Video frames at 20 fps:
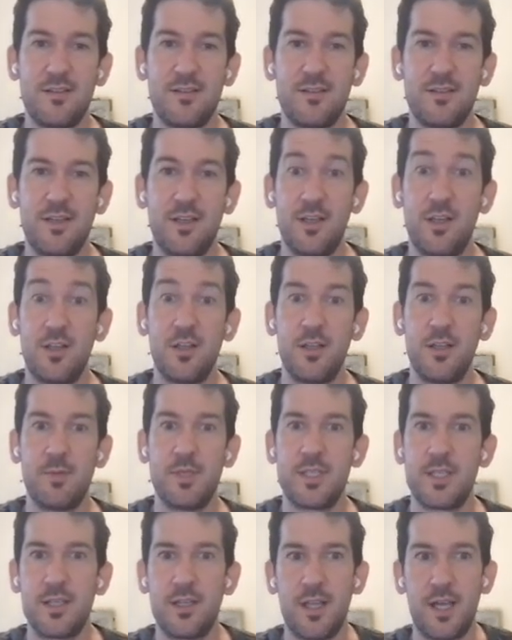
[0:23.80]
an
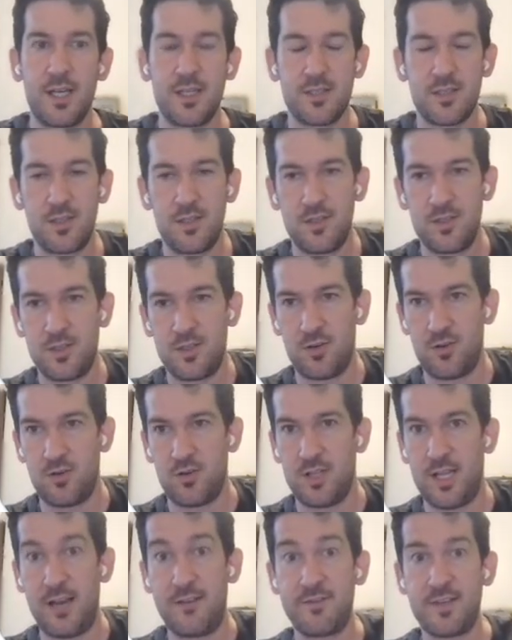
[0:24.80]
unlimited license or
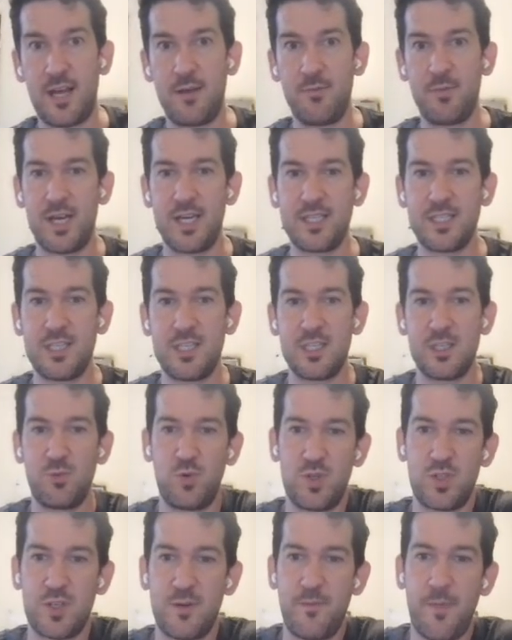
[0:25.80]
lifetime license,
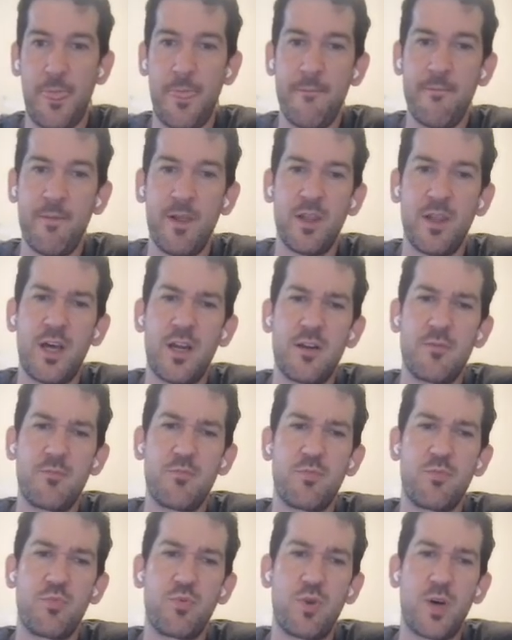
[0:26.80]
which a lot of
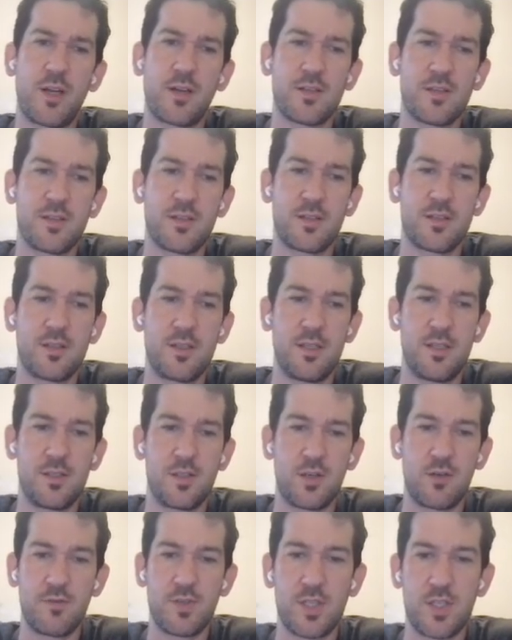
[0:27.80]
products and
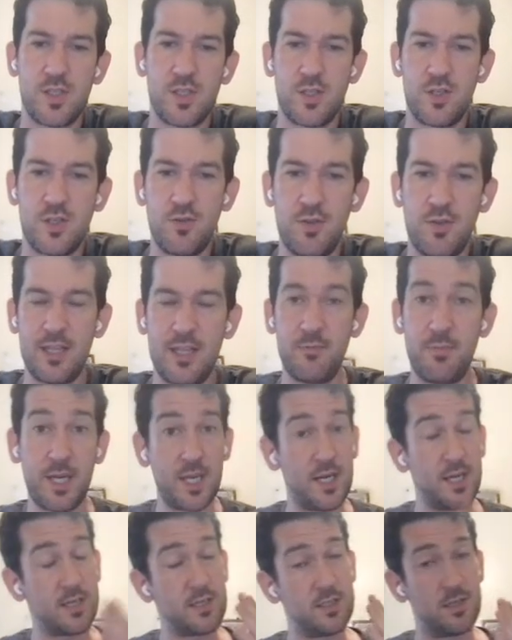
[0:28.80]
services do that in the
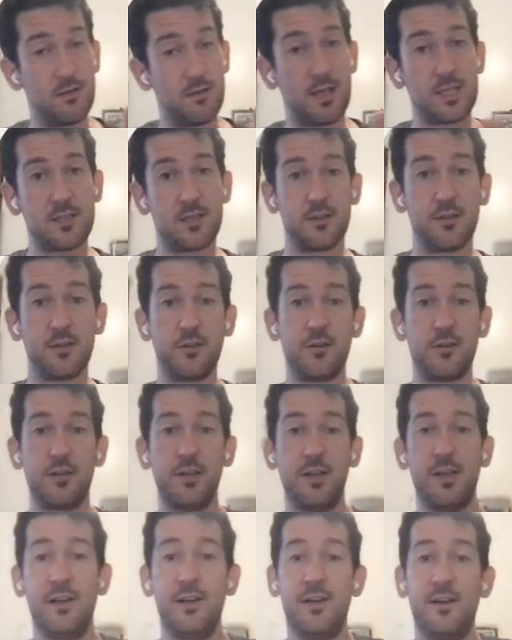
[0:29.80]
beginning. So that's a little
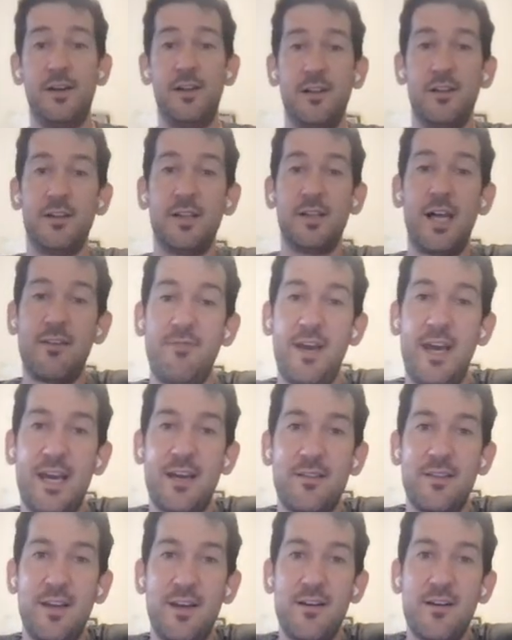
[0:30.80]
life hack
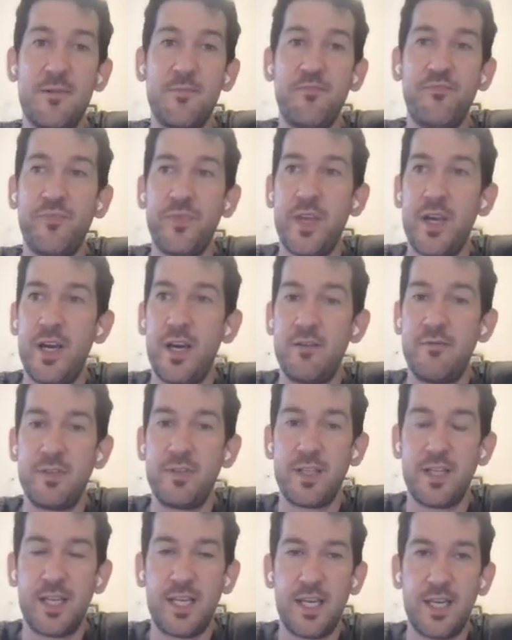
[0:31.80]
there. If you
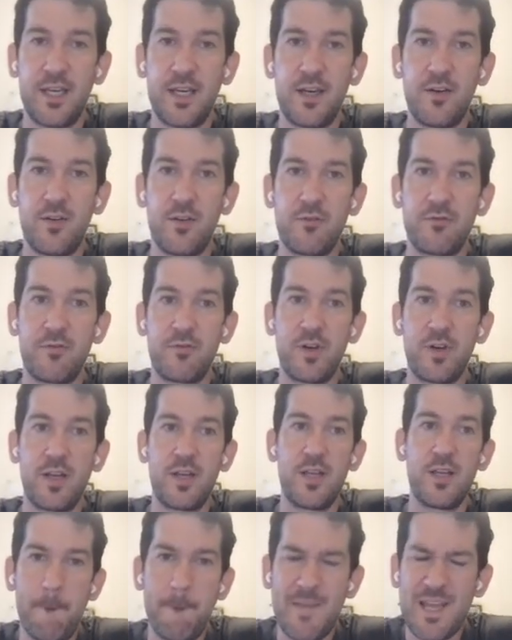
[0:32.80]
can get in on the front
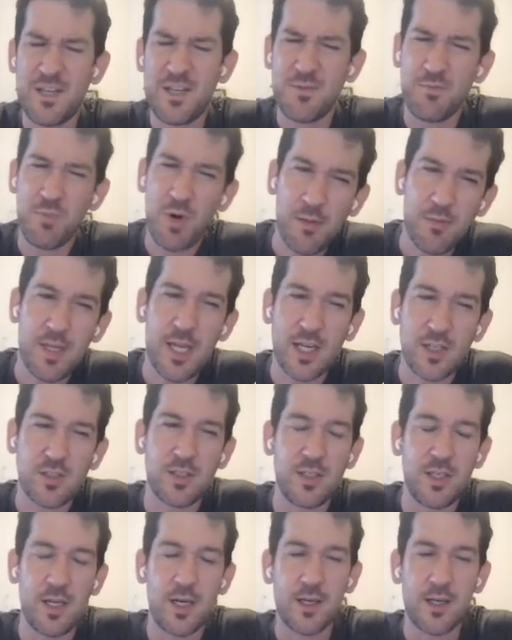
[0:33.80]
end, that's probably actually
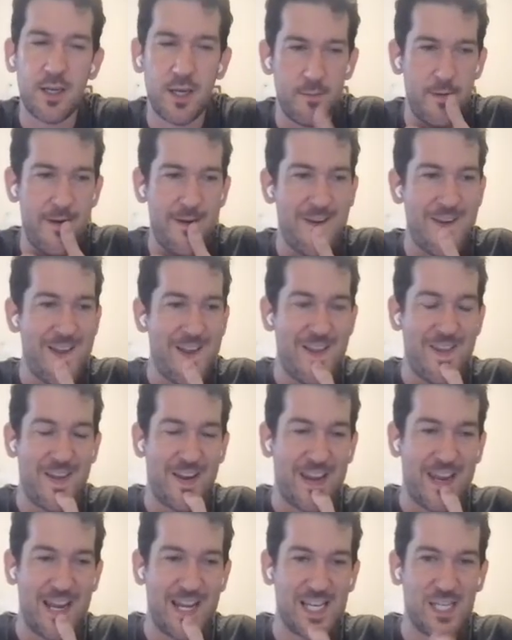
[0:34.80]
not going to be the
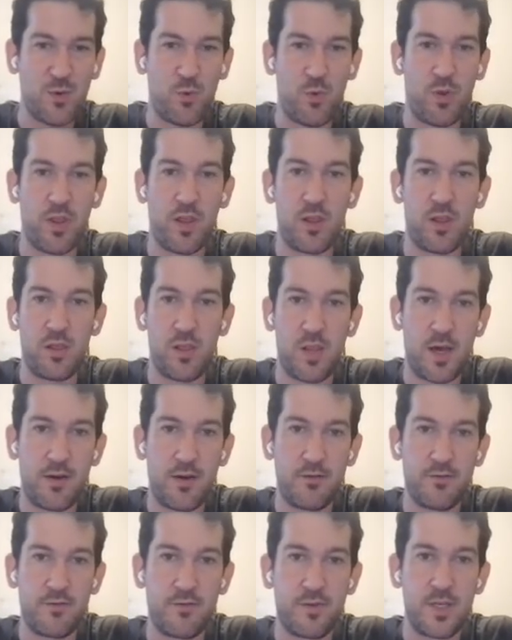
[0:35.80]
case with a lot
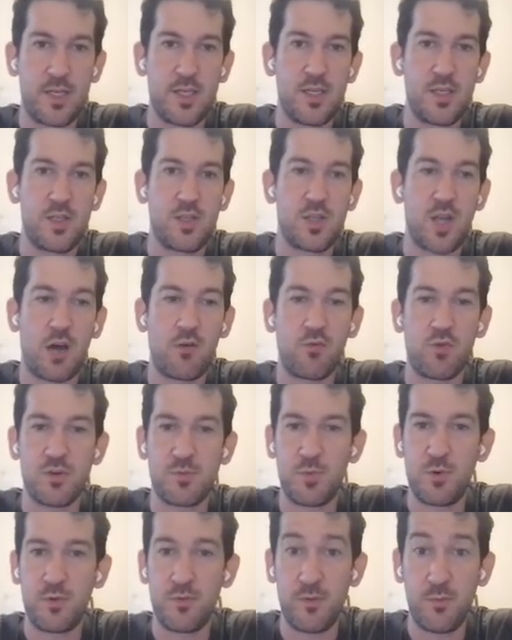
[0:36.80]
of softwares
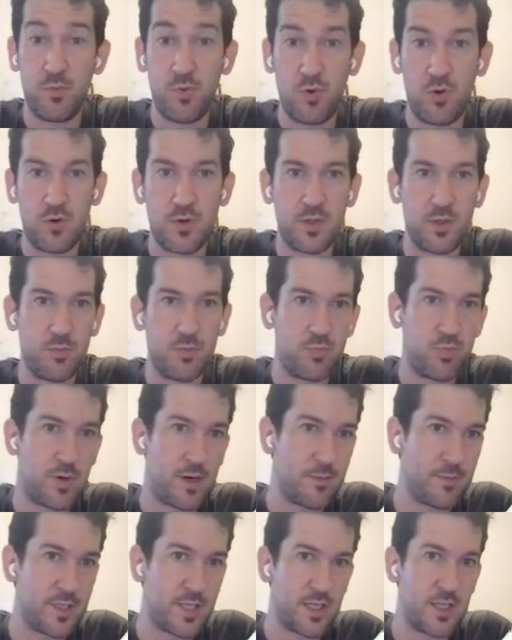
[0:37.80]
moving forward. They're
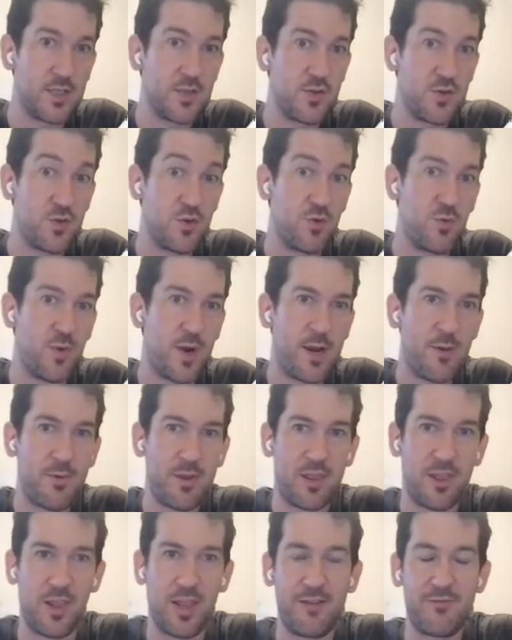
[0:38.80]
probably going to do away with
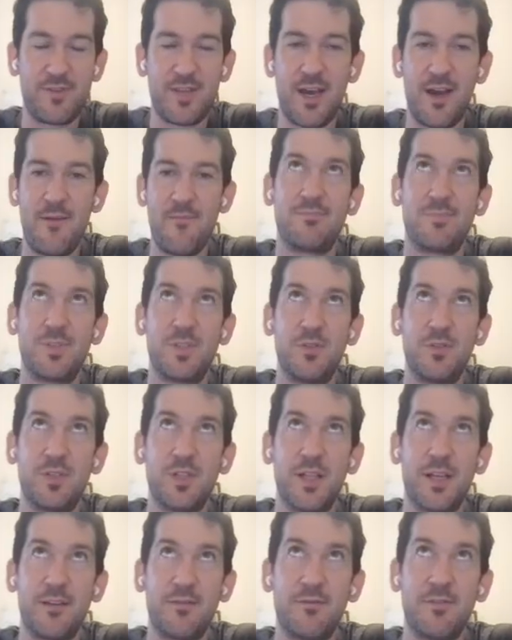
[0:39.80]
lifetime due to
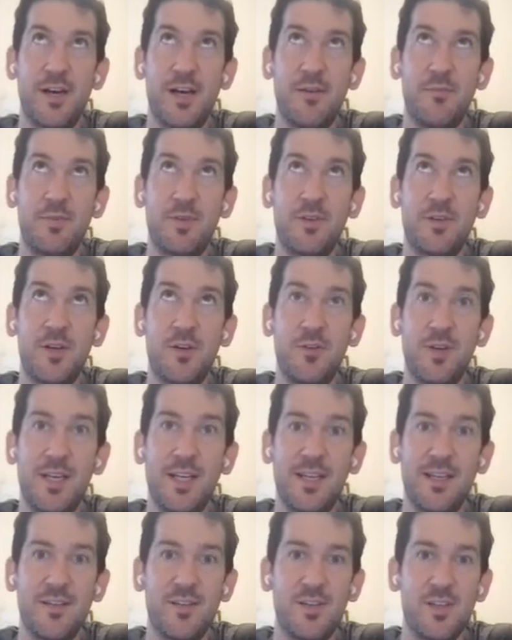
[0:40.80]
like vibe coding
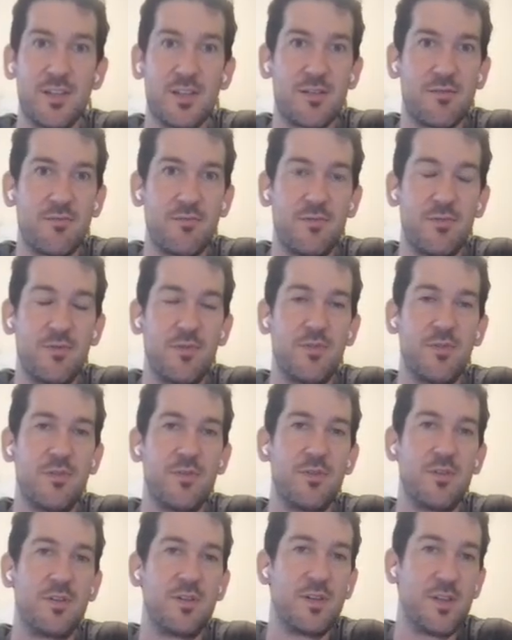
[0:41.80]
and just
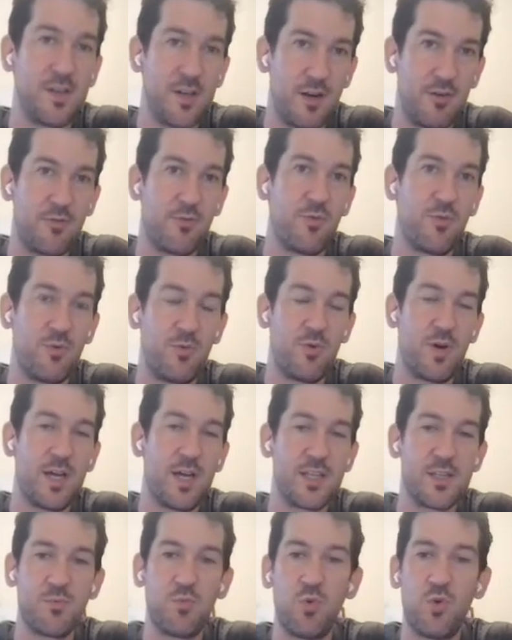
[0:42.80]
why
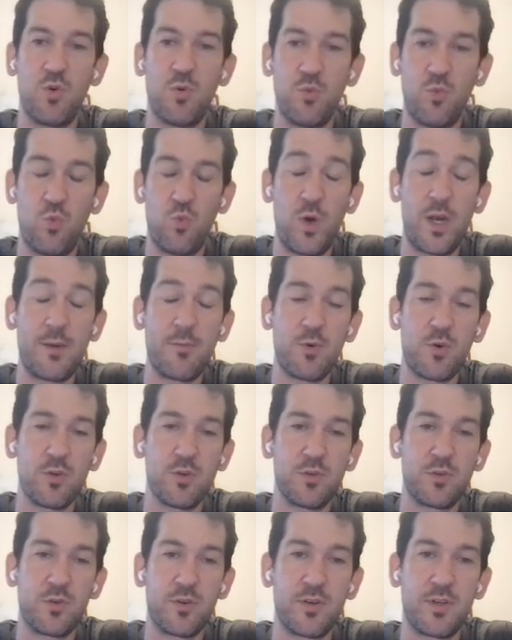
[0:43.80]
it's way more
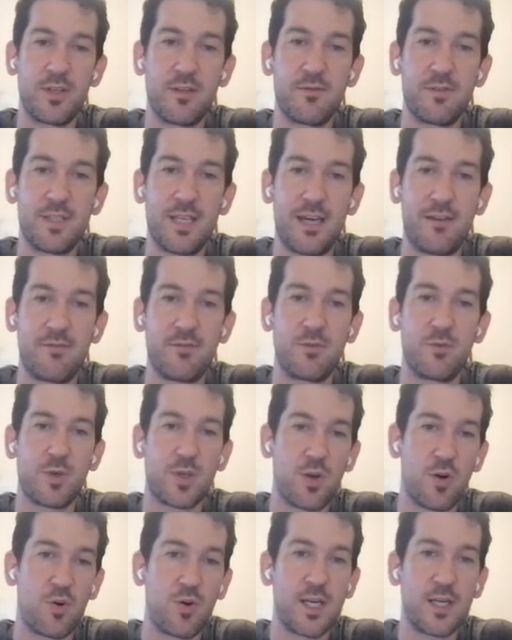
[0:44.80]
lucrative to have a
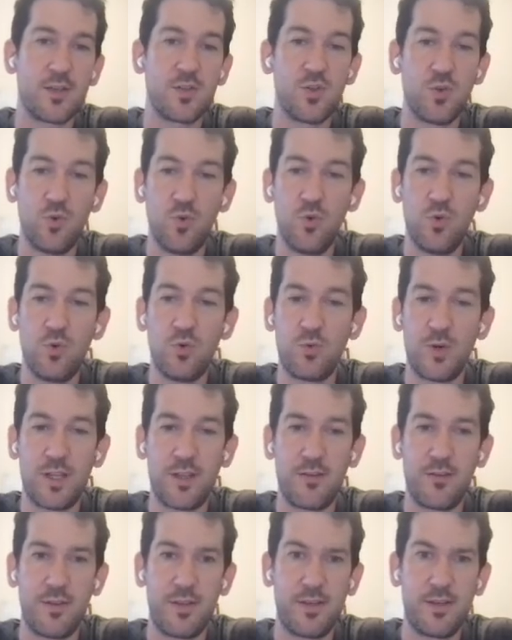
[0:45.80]
recurring tool
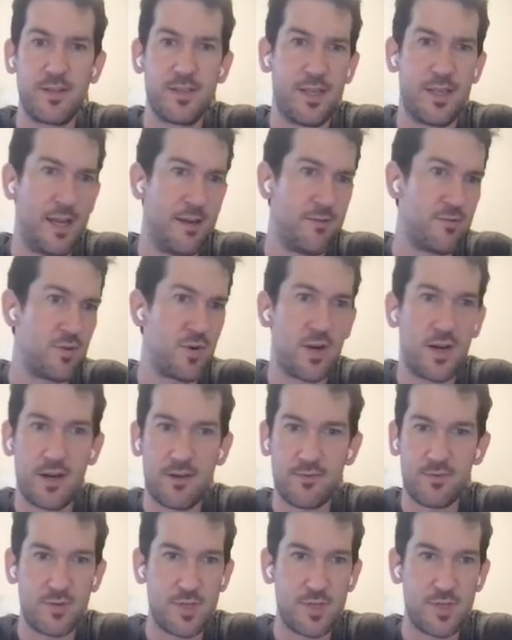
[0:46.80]
rather than to ever offer